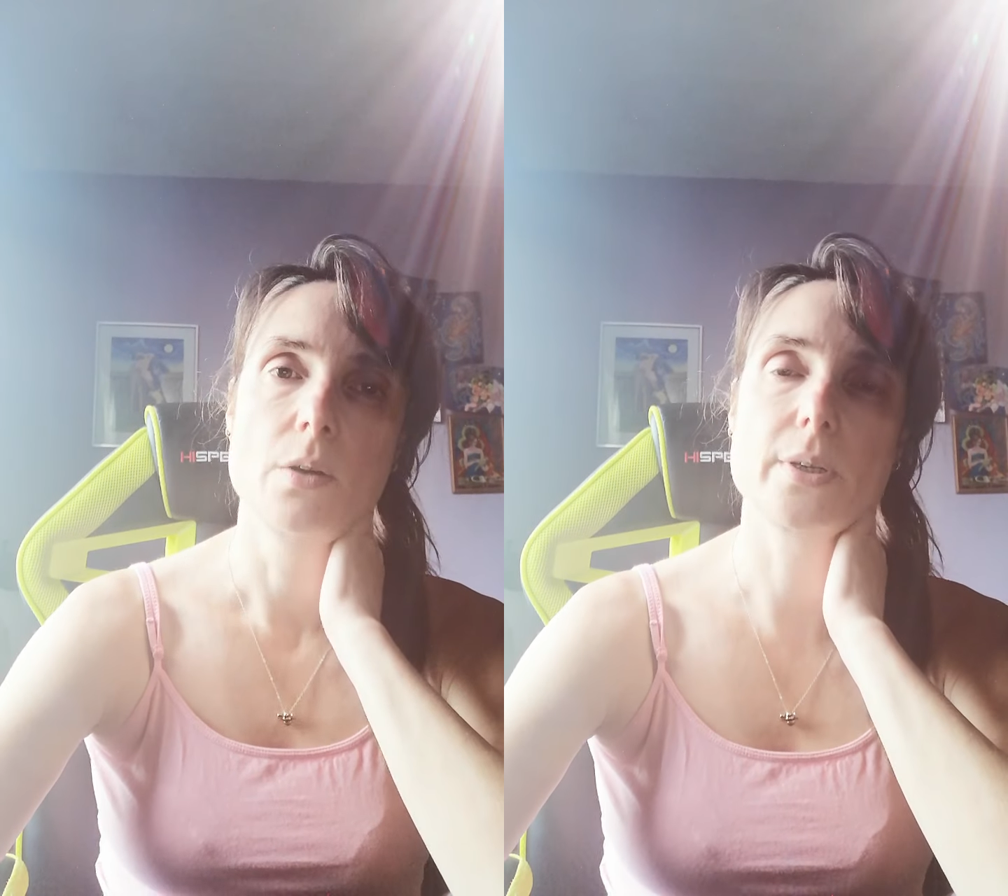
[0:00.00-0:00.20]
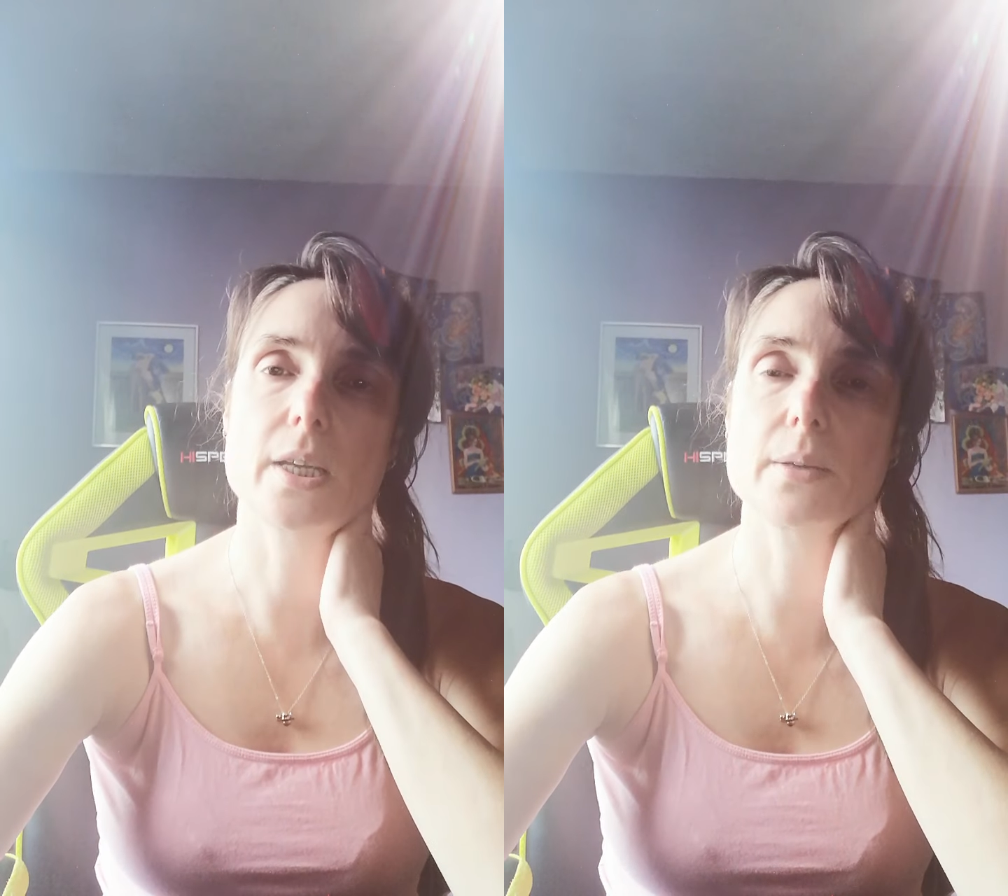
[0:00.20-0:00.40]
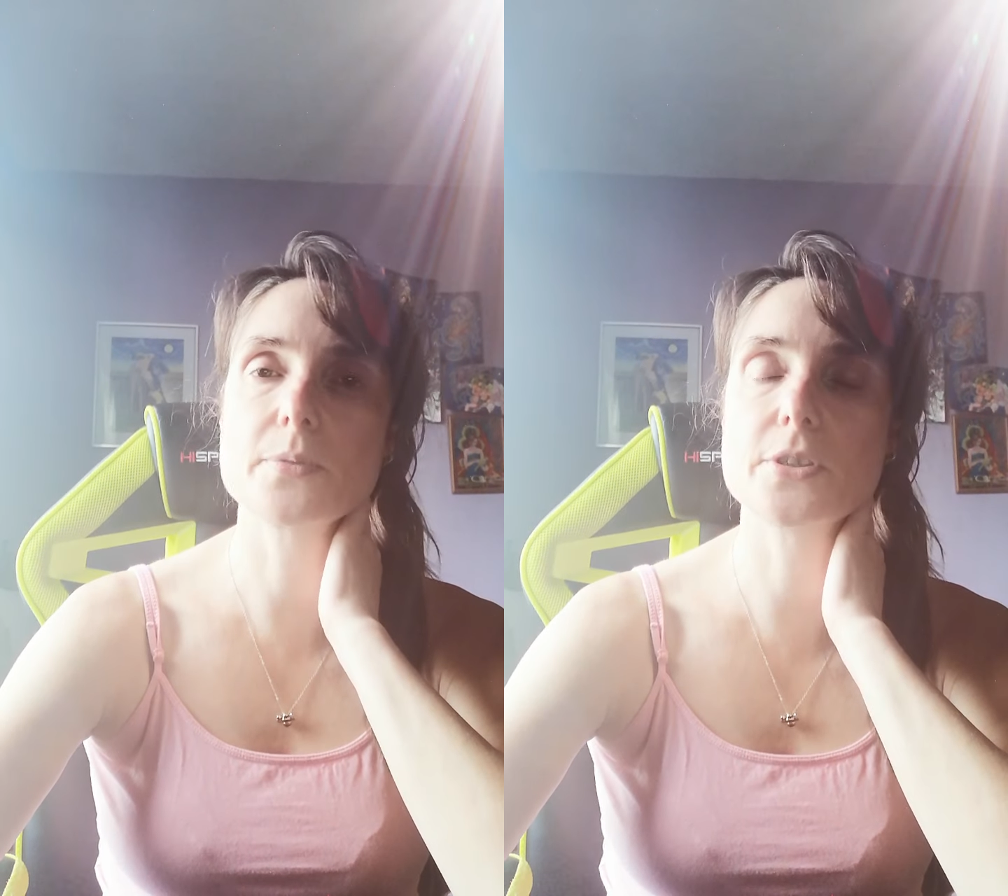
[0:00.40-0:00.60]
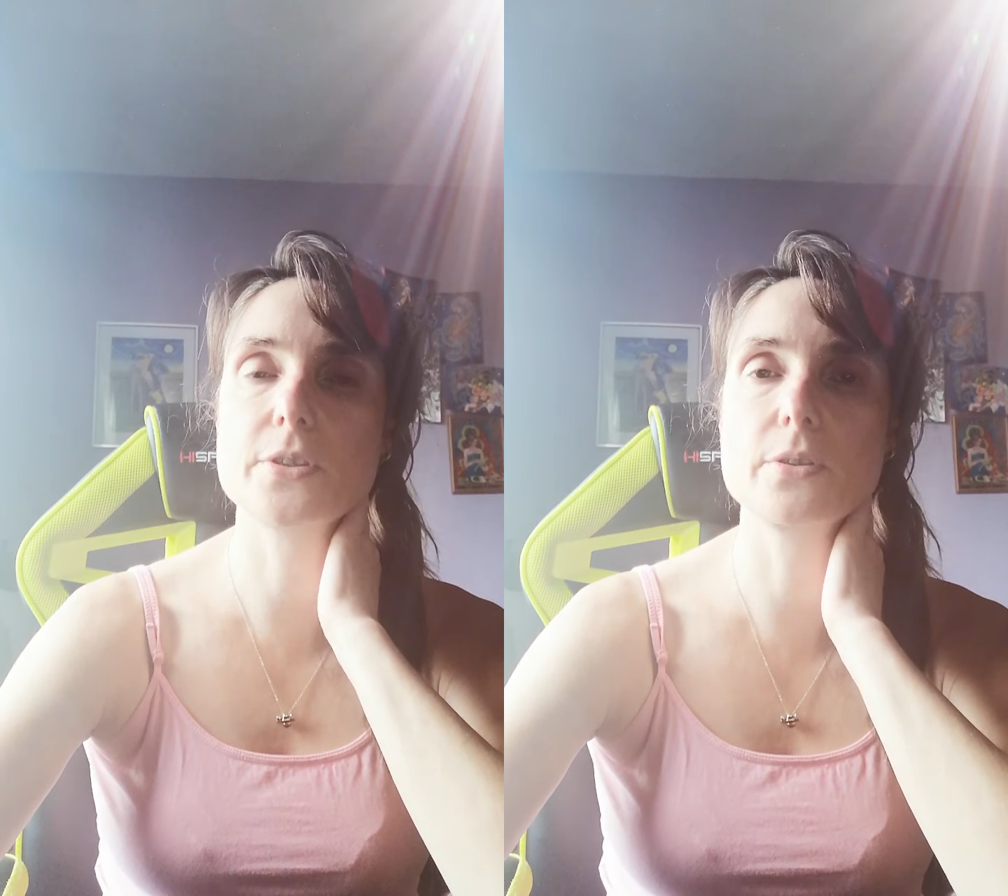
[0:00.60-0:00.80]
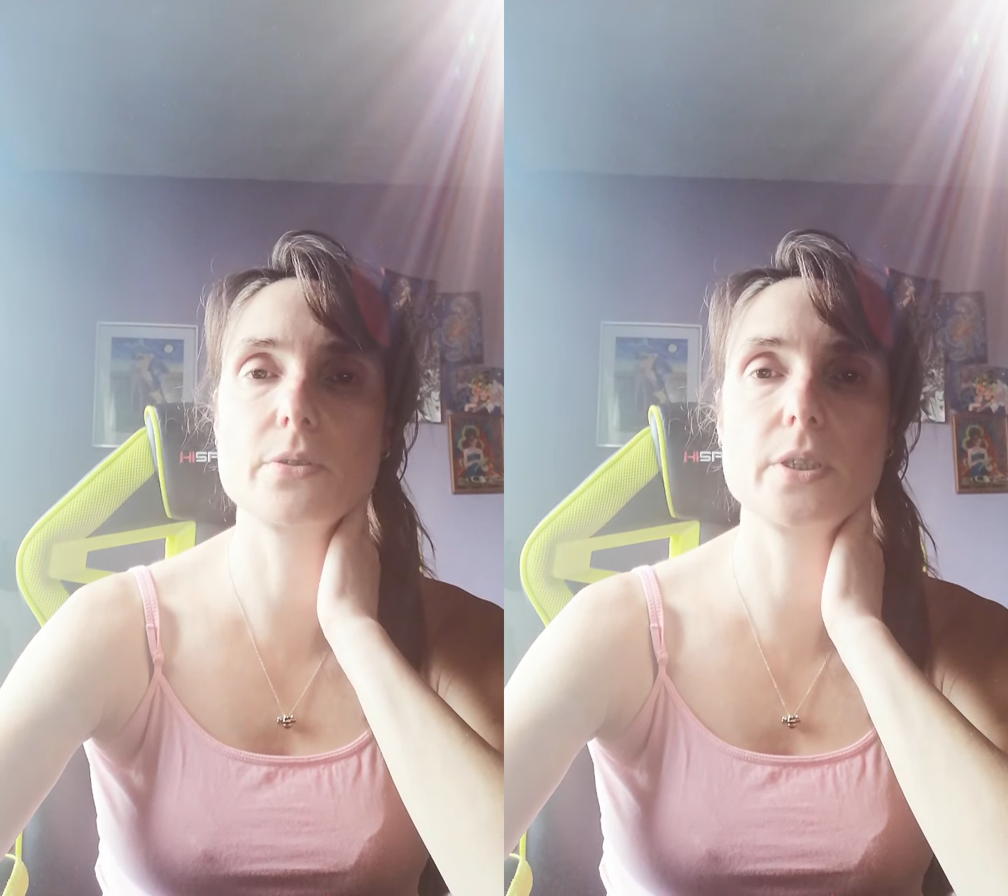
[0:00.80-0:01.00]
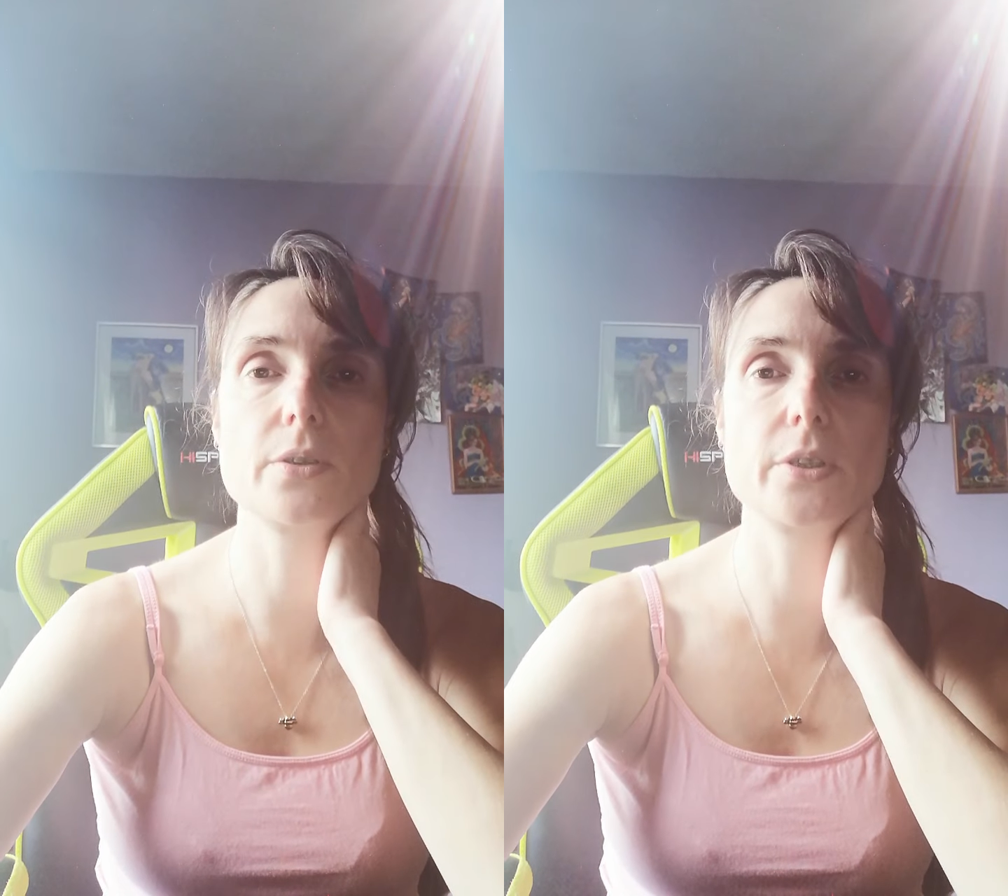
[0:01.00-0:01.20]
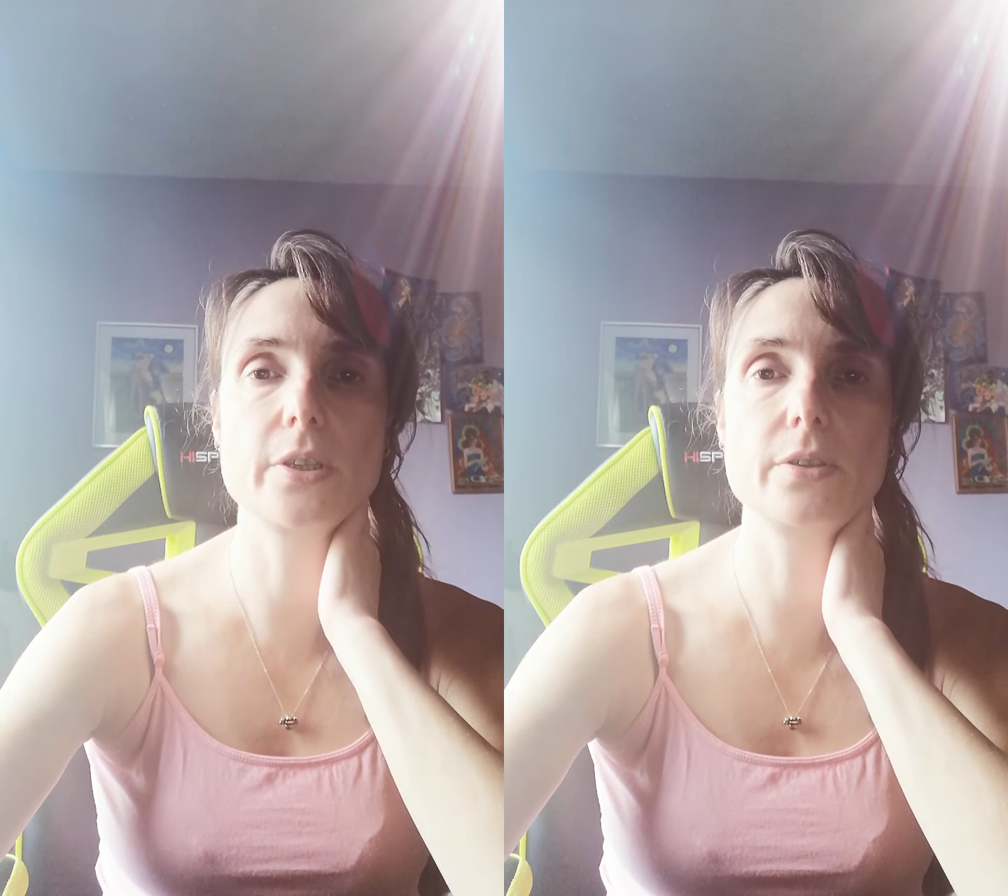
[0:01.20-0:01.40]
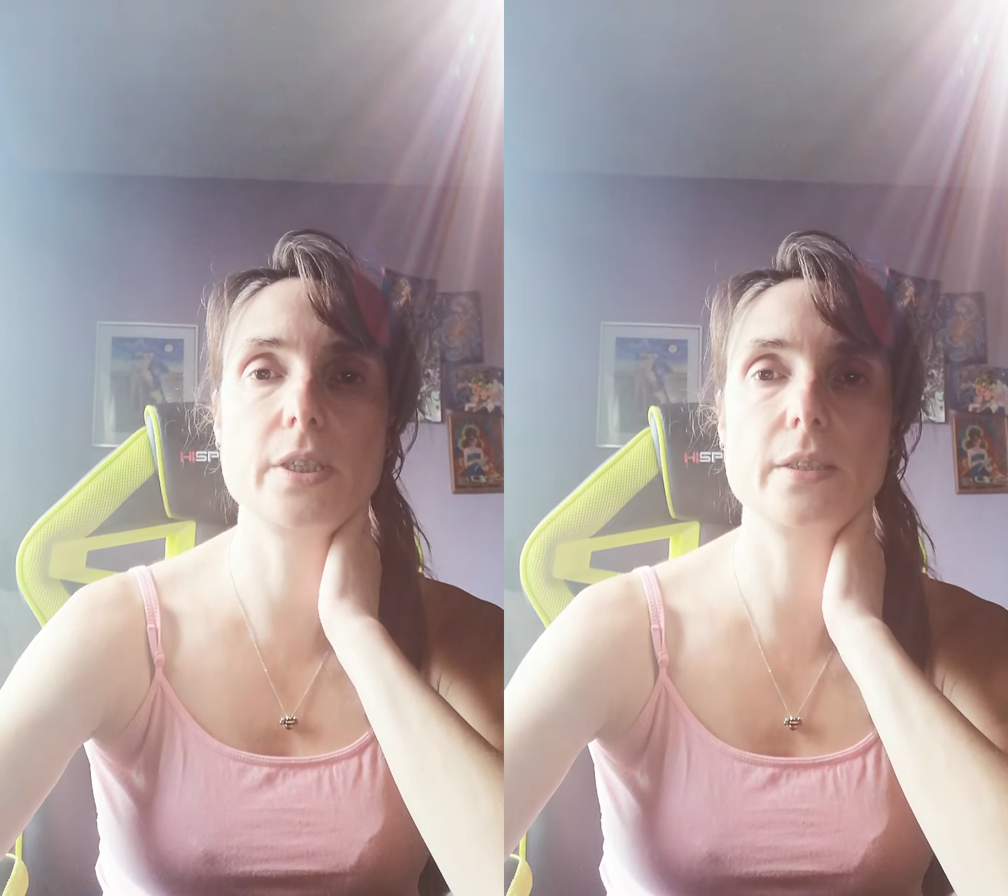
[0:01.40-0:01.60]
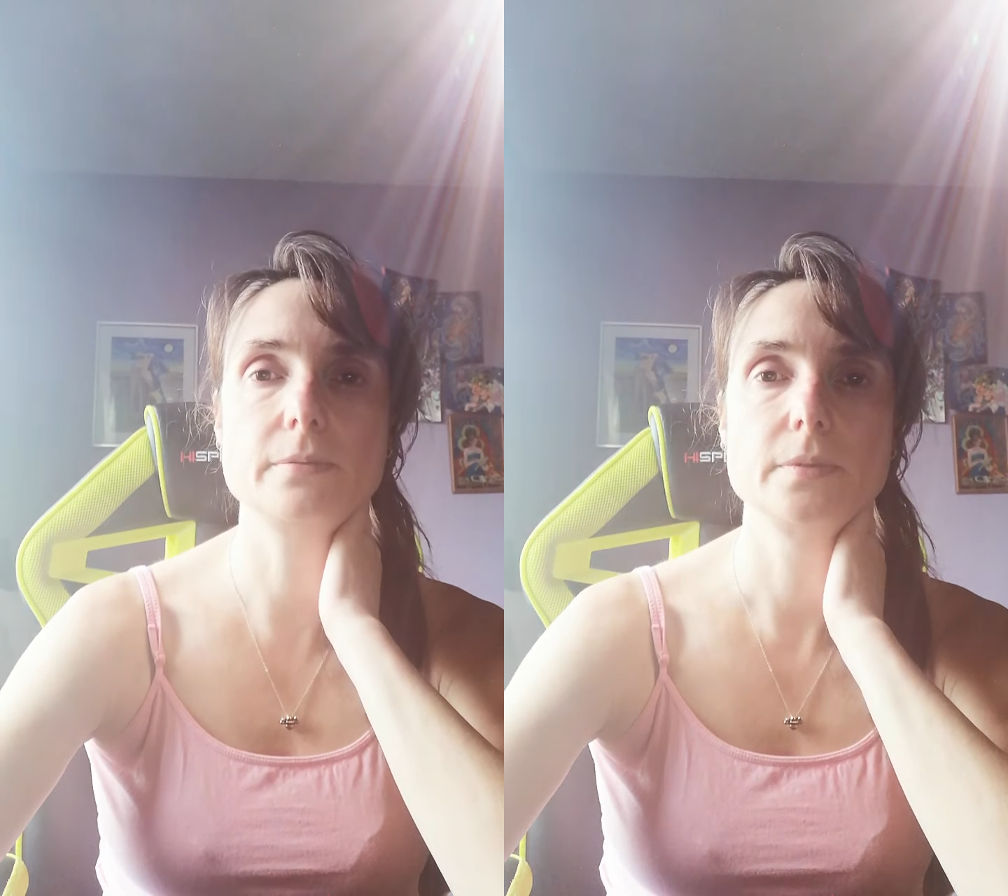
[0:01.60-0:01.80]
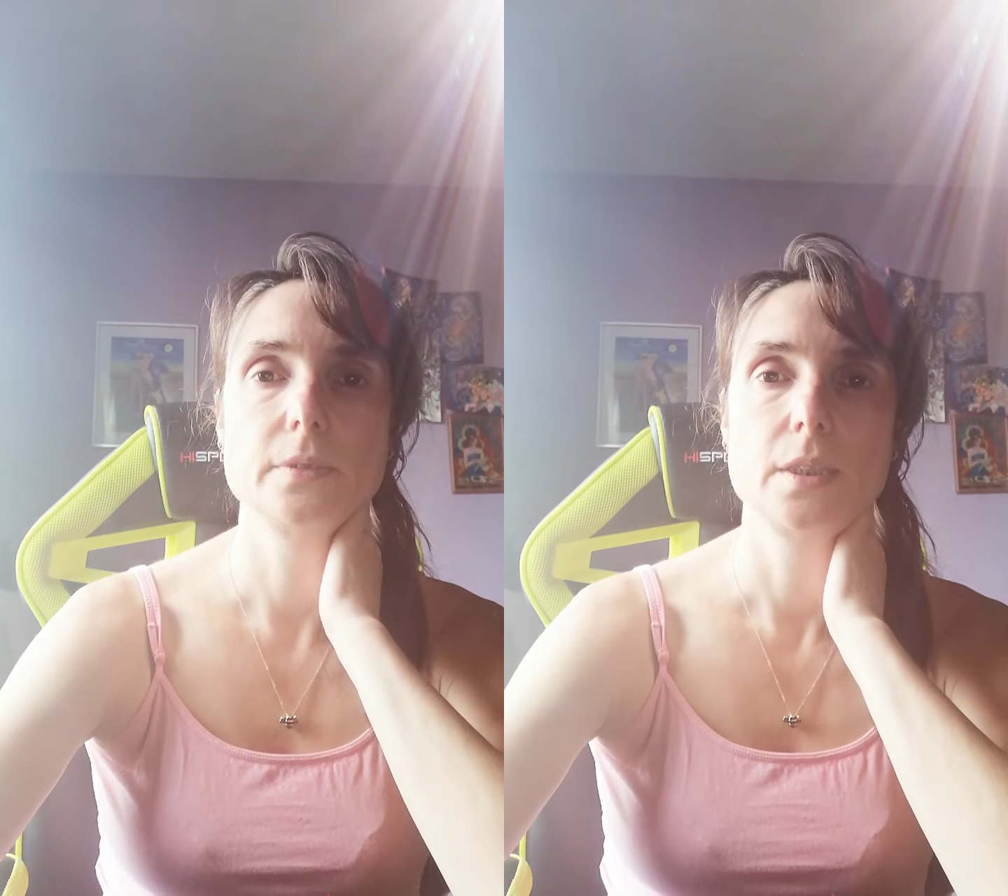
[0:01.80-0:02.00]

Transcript: When it comes to your union,